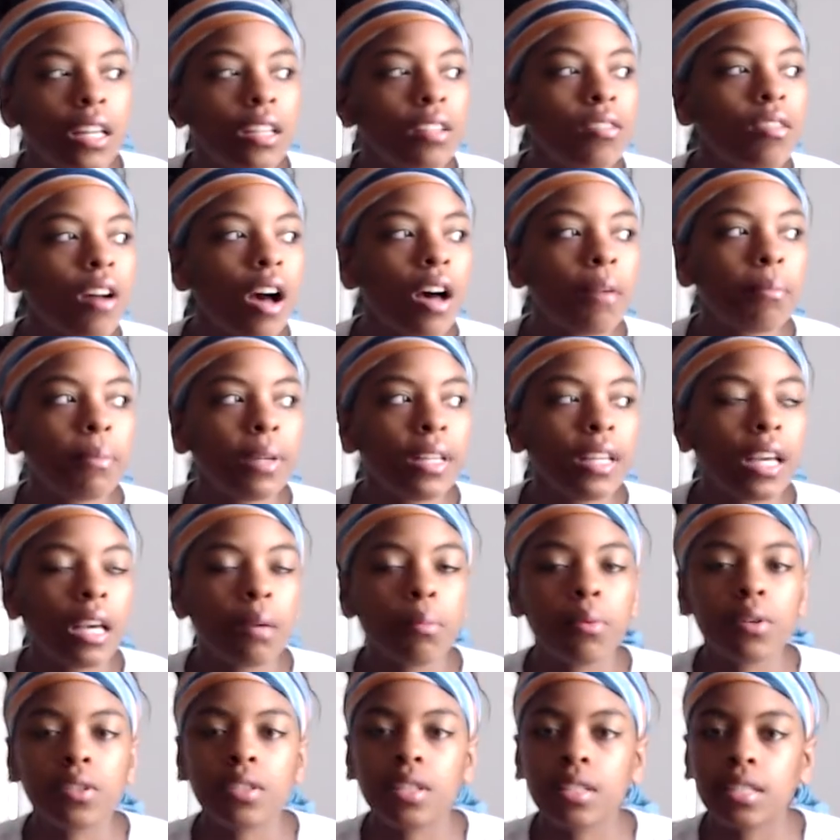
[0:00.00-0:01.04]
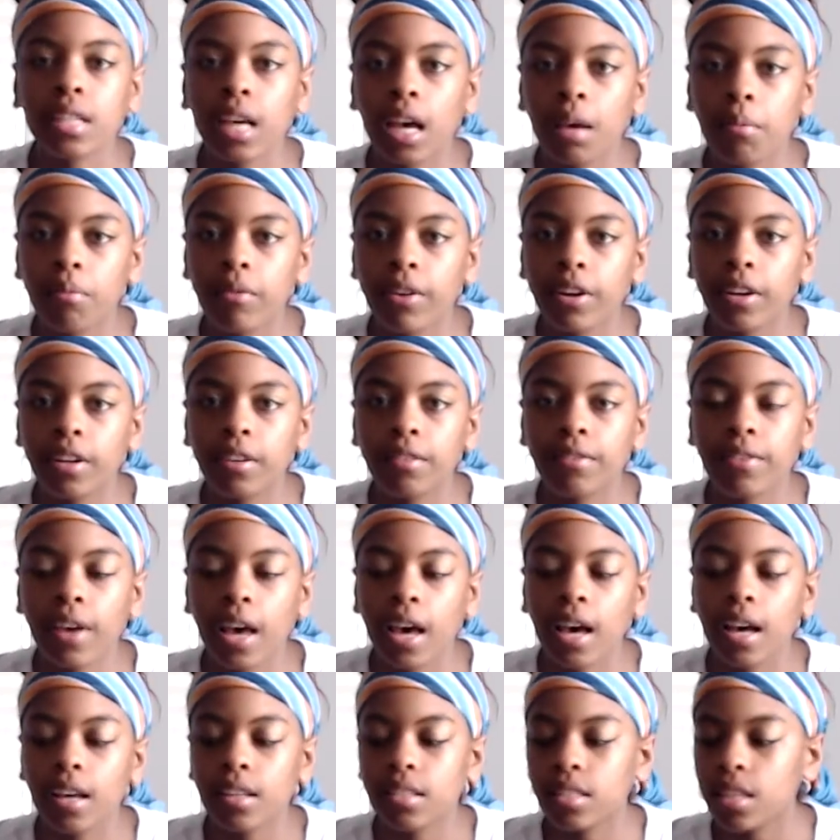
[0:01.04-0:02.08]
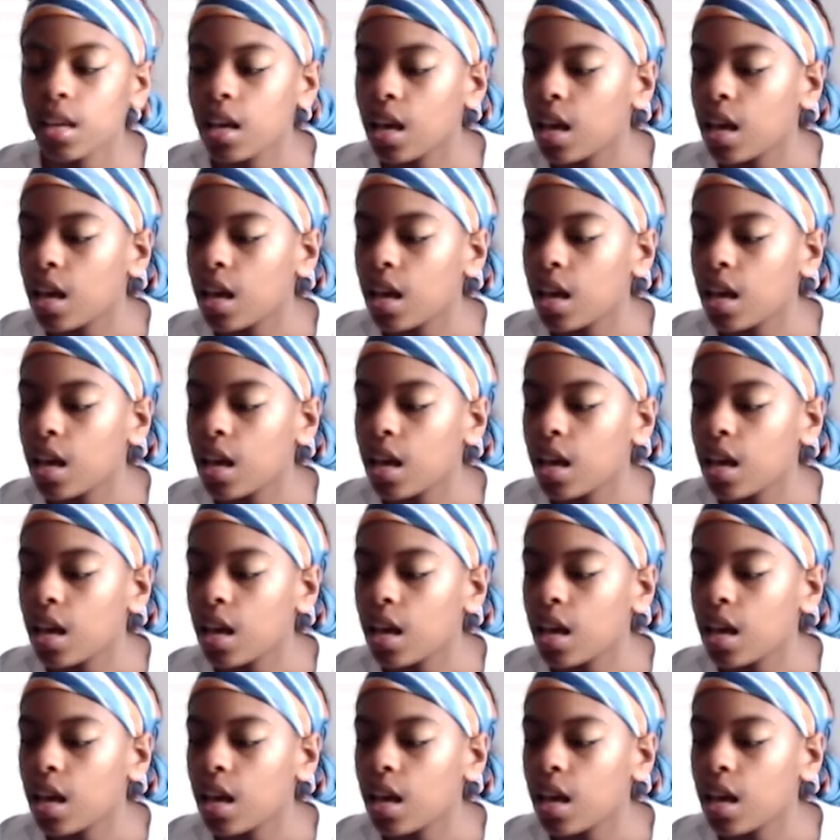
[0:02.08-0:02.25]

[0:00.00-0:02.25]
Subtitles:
not being able to type very fast.